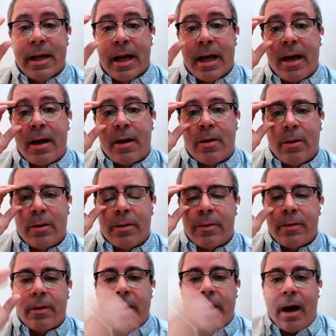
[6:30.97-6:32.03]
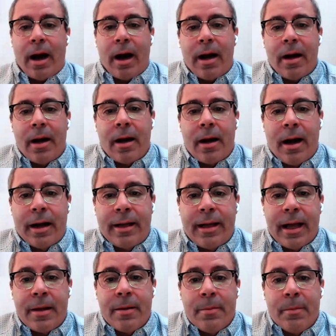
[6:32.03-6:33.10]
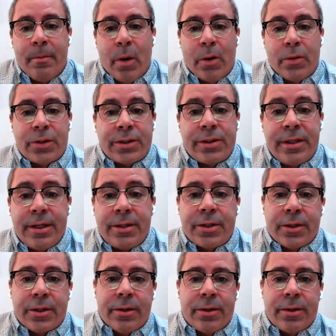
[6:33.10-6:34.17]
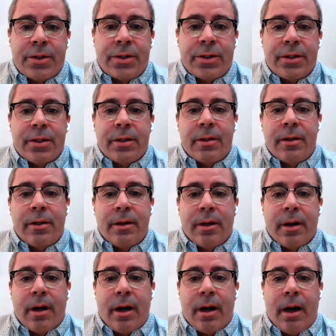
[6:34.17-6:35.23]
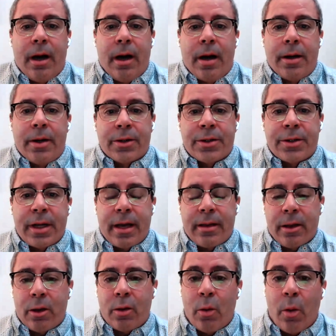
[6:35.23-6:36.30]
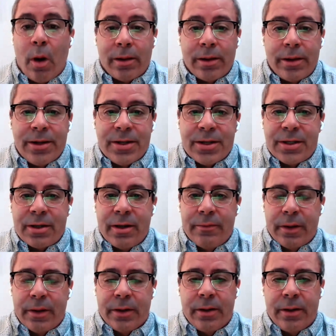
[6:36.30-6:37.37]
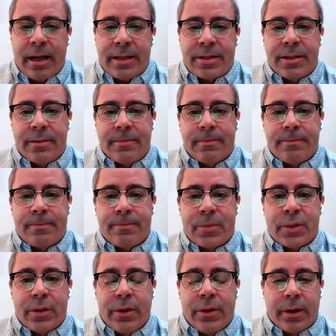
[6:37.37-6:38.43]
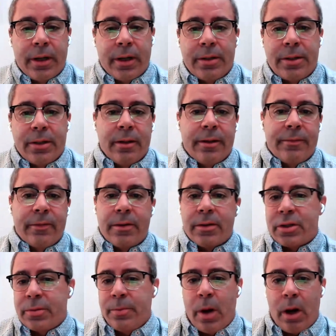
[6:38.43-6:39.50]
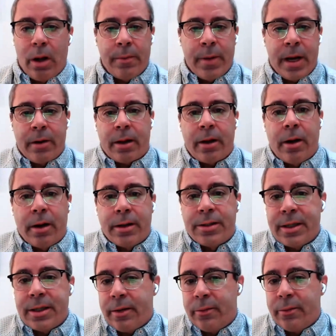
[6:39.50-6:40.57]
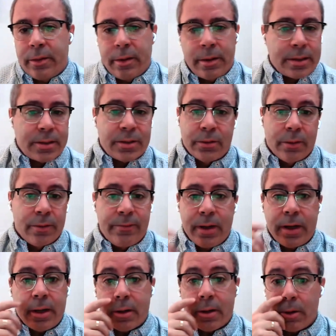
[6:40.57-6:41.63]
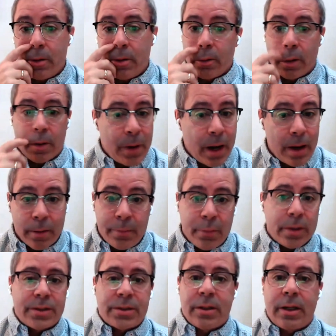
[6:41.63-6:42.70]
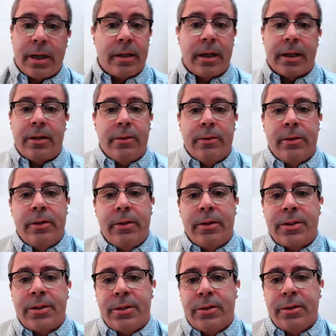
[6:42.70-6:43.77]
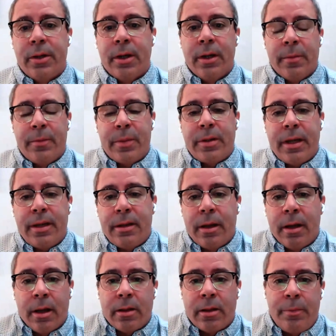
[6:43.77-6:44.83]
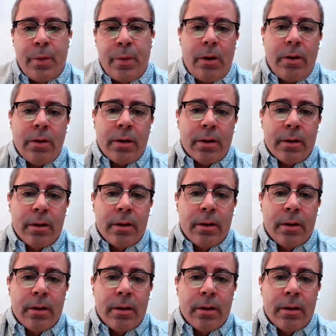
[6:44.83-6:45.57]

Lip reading: Yeah, again, most teachers understand the qualities of a good lesson. So you're going to deliver a small amount of content, whether that's through a video or a PowerPoint slide, like you alluded to. But then the bulk